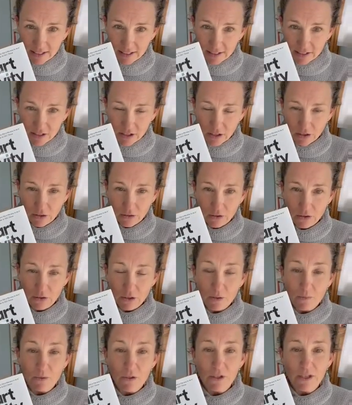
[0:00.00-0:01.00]
So you
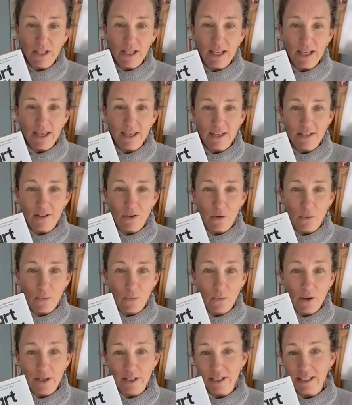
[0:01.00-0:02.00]
communicate
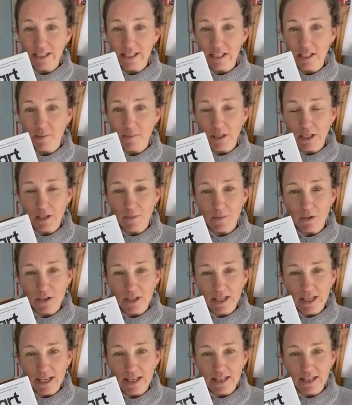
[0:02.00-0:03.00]
what needs to be
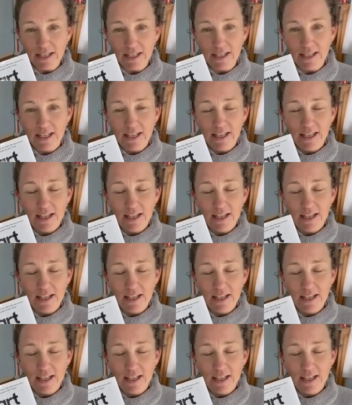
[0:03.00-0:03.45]
communicated